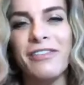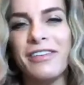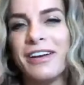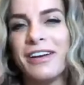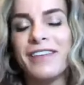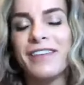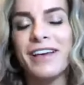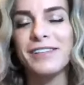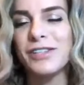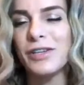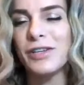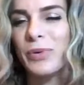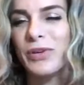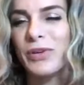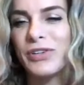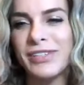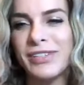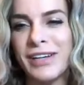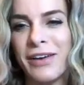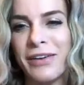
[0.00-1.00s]
And if that's your
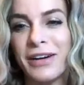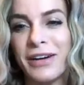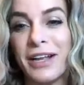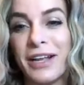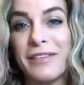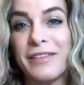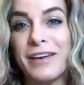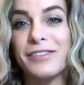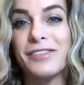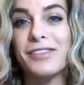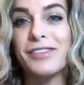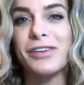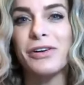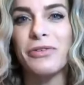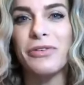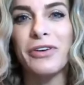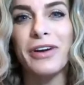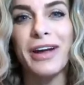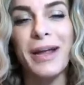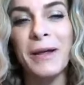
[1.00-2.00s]
personality, that's
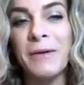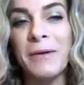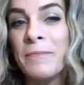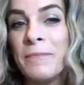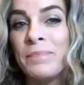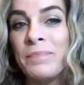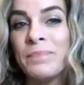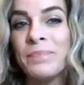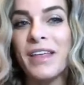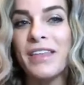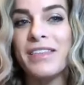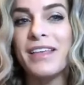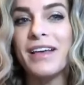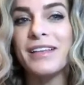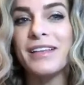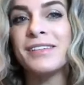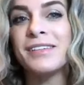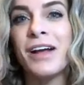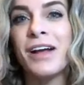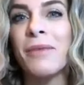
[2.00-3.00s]
so great.
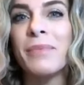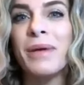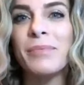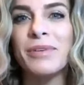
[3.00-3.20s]
That's not my